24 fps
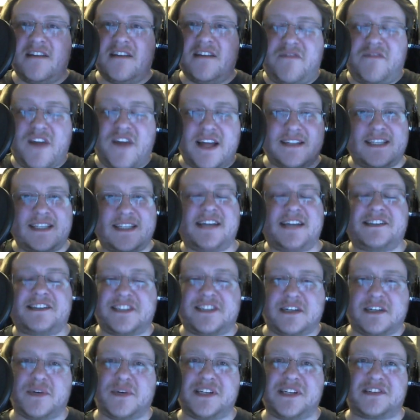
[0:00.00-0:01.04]

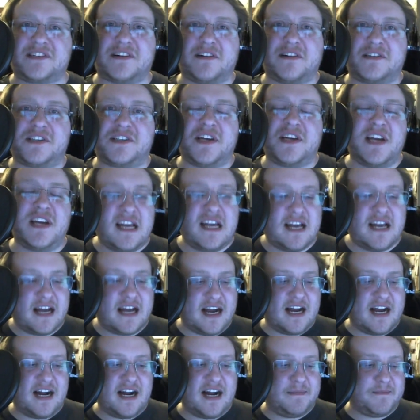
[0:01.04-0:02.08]
Fantastic research.
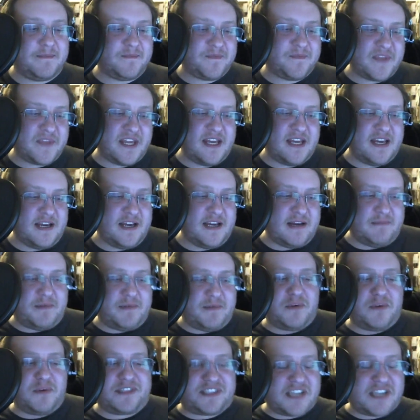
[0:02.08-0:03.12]
But
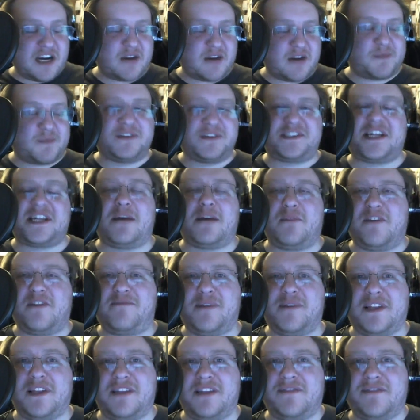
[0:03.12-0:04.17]
what's terrible is that we've
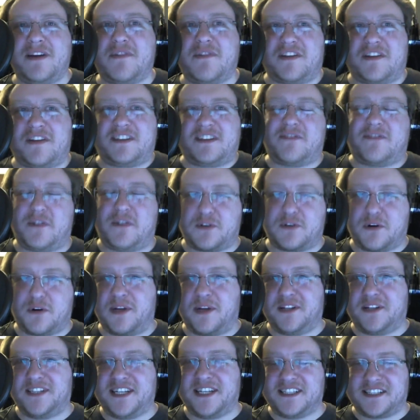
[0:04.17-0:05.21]
been living with this
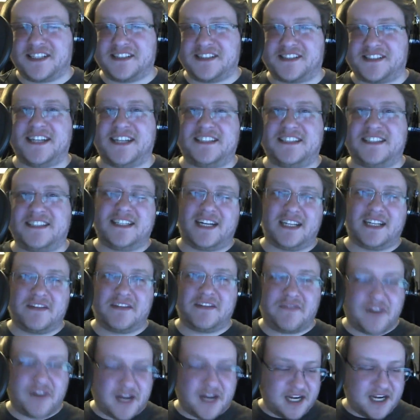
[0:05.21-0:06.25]
vulnerability since
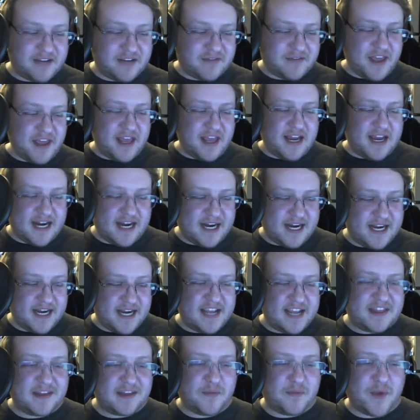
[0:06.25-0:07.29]
1995.
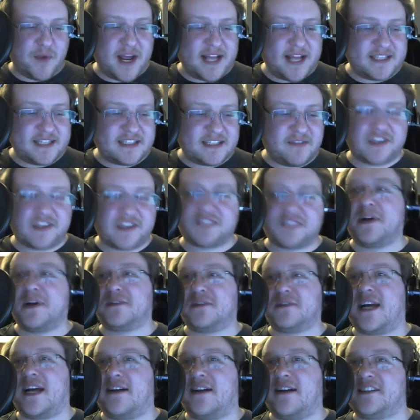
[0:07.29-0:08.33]
And the way to fix
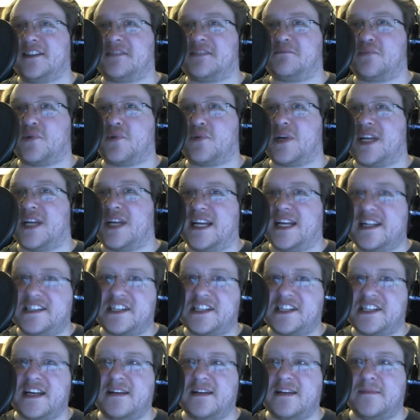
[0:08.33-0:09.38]
Meltdown is pretty
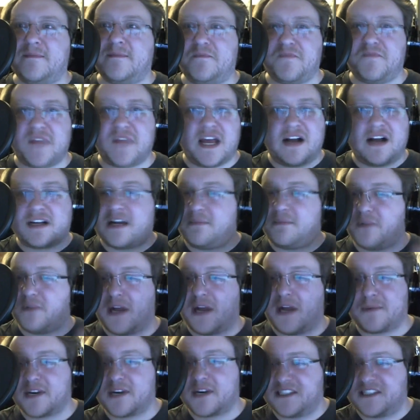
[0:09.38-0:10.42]
easy. A couple
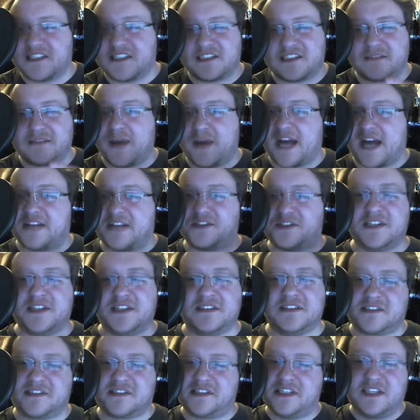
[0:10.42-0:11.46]
operating system
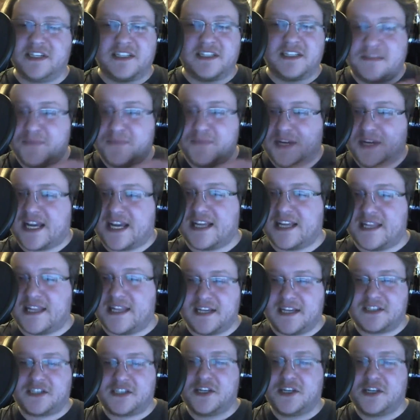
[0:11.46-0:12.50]
patches to mitigate the
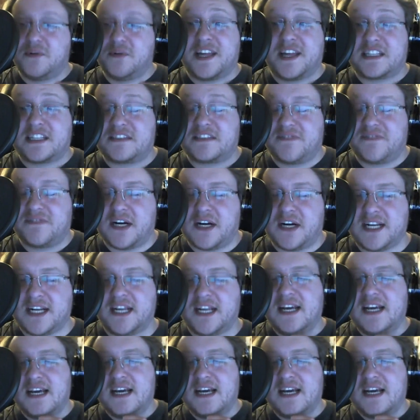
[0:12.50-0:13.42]
issue, and that's fine.